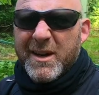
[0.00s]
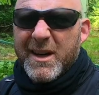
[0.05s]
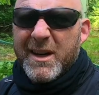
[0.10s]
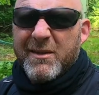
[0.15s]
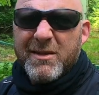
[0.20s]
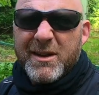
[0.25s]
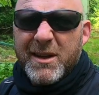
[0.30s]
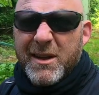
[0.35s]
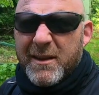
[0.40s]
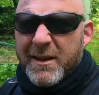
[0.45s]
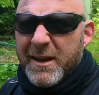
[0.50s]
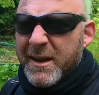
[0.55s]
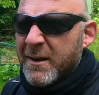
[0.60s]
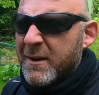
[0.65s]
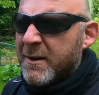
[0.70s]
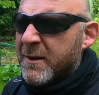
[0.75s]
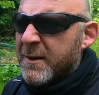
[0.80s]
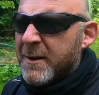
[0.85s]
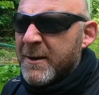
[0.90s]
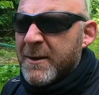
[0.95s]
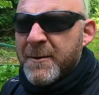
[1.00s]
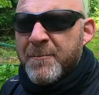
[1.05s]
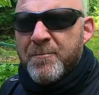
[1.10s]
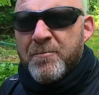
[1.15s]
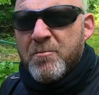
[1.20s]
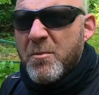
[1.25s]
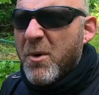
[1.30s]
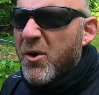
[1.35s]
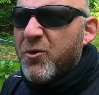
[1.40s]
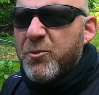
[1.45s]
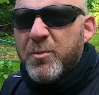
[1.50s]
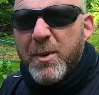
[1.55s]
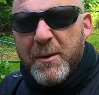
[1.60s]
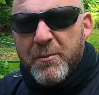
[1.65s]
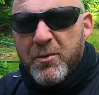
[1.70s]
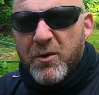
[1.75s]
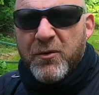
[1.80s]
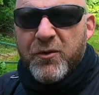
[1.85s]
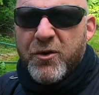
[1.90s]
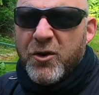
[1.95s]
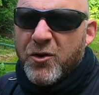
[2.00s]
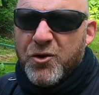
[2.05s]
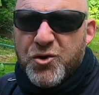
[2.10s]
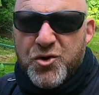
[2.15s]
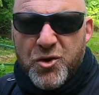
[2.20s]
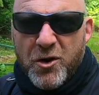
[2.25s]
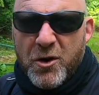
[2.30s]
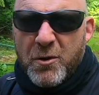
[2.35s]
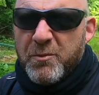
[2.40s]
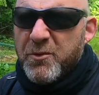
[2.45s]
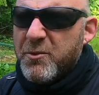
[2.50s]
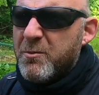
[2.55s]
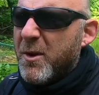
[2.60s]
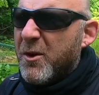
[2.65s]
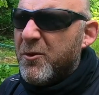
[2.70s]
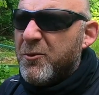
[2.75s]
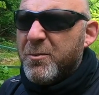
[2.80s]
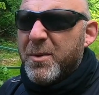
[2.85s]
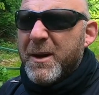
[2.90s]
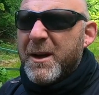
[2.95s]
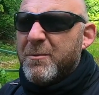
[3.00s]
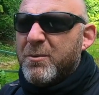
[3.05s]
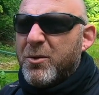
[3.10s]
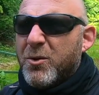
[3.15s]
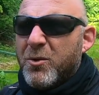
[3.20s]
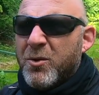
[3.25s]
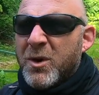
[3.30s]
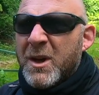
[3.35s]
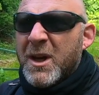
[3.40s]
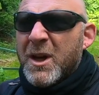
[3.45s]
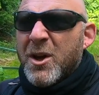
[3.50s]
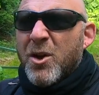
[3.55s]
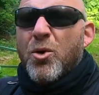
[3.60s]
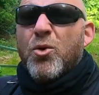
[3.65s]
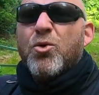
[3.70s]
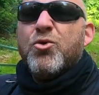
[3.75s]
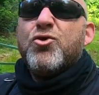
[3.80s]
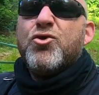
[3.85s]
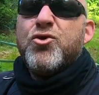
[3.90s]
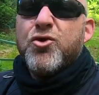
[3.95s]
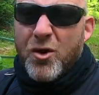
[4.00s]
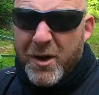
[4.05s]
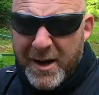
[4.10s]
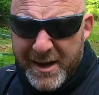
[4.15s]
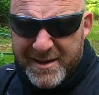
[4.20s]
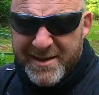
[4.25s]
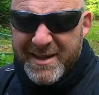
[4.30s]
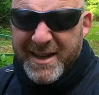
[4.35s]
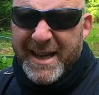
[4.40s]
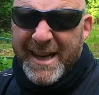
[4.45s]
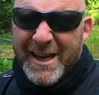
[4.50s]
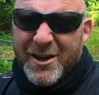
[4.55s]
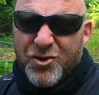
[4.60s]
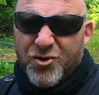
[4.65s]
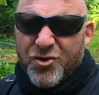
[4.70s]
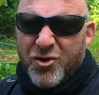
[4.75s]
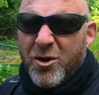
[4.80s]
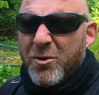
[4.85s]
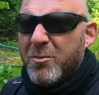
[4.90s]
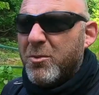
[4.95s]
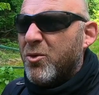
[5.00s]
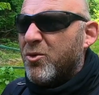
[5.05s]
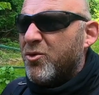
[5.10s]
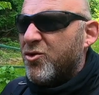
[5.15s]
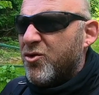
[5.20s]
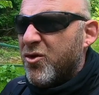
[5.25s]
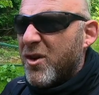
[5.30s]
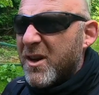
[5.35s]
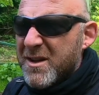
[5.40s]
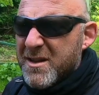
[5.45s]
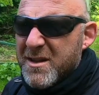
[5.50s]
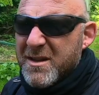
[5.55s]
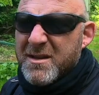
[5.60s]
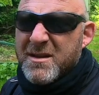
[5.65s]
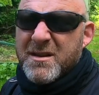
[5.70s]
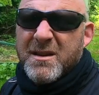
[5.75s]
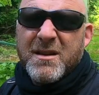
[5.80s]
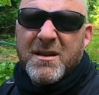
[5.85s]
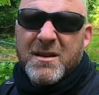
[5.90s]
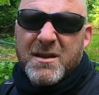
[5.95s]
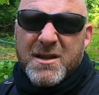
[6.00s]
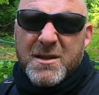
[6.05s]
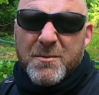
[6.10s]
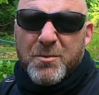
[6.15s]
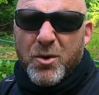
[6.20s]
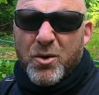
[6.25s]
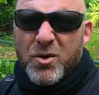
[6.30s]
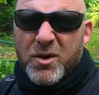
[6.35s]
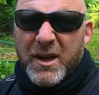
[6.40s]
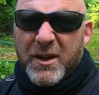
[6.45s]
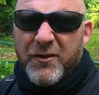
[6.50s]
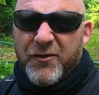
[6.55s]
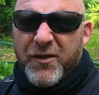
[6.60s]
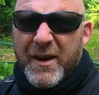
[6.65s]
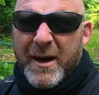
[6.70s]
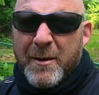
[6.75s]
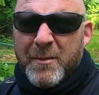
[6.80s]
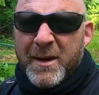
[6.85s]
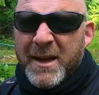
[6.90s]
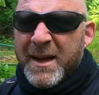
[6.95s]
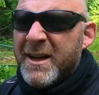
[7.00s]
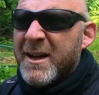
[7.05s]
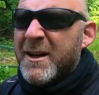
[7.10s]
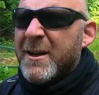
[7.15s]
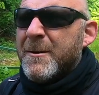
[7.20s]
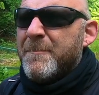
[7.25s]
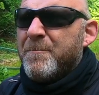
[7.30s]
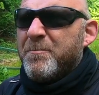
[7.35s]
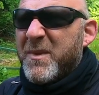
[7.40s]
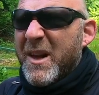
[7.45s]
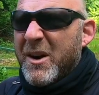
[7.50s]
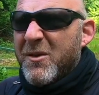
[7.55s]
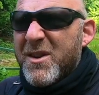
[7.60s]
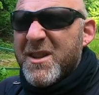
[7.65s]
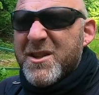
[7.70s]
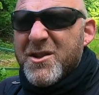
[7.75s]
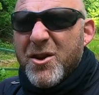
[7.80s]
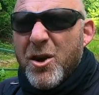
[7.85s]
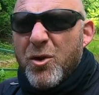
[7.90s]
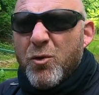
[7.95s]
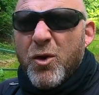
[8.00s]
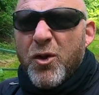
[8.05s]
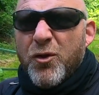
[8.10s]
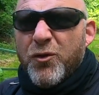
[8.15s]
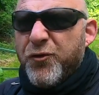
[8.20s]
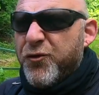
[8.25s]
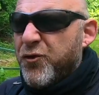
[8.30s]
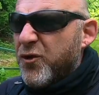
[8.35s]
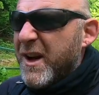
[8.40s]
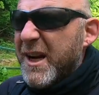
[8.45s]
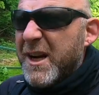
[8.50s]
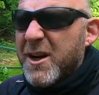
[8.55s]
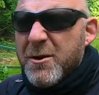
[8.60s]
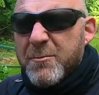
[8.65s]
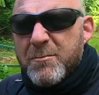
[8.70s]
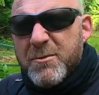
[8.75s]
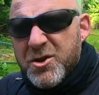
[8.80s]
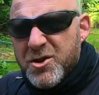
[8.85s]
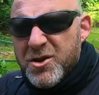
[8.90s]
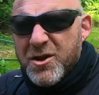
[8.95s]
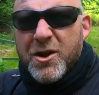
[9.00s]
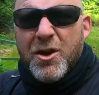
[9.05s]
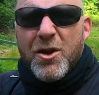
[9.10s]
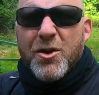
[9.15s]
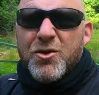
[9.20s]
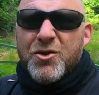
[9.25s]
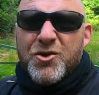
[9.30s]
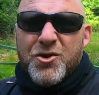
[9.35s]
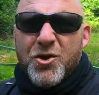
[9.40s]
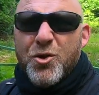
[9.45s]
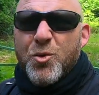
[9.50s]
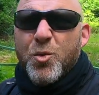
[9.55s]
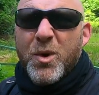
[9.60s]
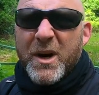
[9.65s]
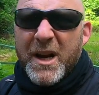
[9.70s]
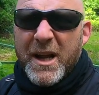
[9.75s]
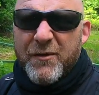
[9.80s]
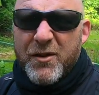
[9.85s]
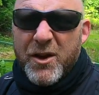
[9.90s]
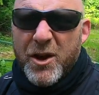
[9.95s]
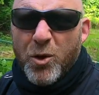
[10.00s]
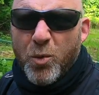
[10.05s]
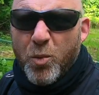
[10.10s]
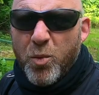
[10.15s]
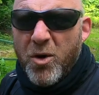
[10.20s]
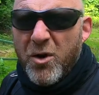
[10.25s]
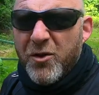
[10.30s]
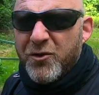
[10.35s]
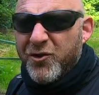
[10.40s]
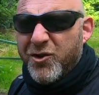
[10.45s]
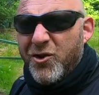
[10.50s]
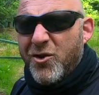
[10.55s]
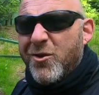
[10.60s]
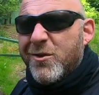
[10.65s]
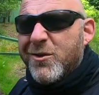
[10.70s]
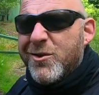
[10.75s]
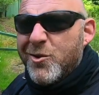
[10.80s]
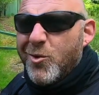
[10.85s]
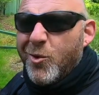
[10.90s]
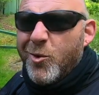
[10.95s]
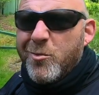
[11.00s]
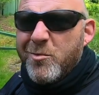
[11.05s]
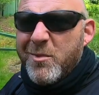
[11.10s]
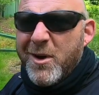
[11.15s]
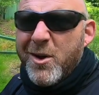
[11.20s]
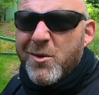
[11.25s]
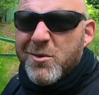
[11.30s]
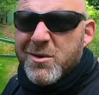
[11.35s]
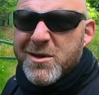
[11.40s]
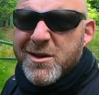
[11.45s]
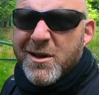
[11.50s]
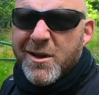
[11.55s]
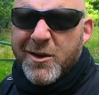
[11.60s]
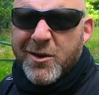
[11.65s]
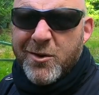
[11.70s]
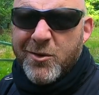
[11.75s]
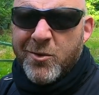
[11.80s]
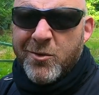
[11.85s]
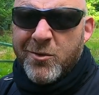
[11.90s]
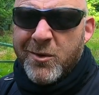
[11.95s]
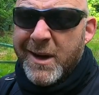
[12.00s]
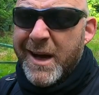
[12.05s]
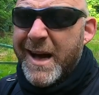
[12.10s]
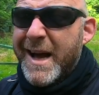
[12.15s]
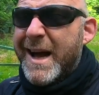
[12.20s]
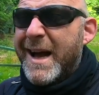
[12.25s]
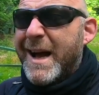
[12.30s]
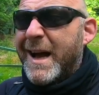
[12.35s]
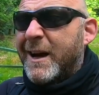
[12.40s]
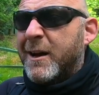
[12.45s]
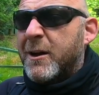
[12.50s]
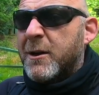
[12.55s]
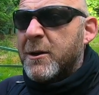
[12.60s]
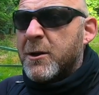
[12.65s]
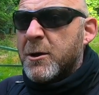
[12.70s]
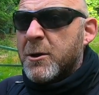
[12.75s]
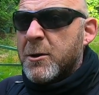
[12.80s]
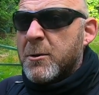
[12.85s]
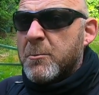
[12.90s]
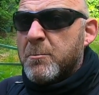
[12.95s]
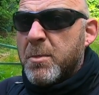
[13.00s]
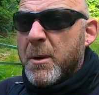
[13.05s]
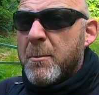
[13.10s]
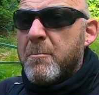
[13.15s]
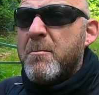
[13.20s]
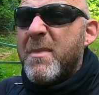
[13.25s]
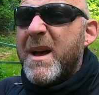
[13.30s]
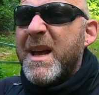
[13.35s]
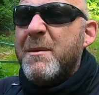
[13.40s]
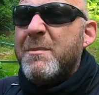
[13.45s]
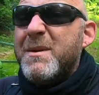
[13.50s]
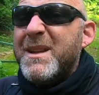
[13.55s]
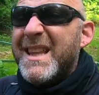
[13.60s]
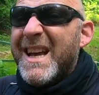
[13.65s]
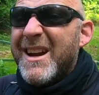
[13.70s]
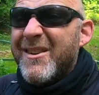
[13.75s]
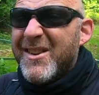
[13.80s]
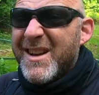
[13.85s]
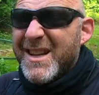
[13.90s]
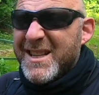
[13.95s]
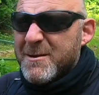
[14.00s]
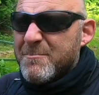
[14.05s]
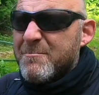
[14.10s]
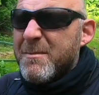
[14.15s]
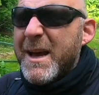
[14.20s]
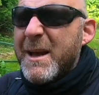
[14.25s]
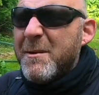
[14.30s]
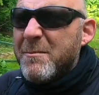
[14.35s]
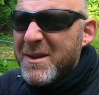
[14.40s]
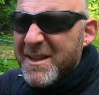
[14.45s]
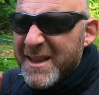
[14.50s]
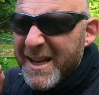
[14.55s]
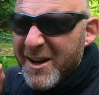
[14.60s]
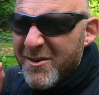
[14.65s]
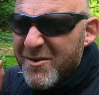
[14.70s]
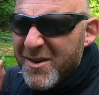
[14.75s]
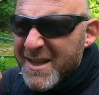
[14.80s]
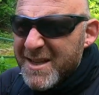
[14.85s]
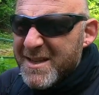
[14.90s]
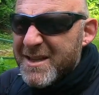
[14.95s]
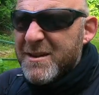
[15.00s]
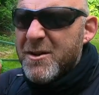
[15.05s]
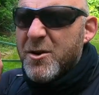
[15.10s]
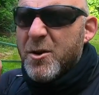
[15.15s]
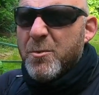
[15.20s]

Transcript: and everything like that, most people have got jobs, most people are trying to get a job or trying to support their family. There is no freedom just to go and do whatever you want on your motorcycle. But maybe there is an